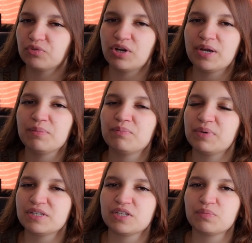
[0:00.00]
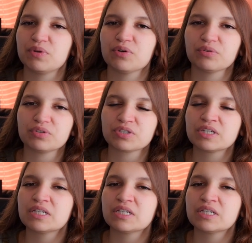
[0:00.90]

dream P C build.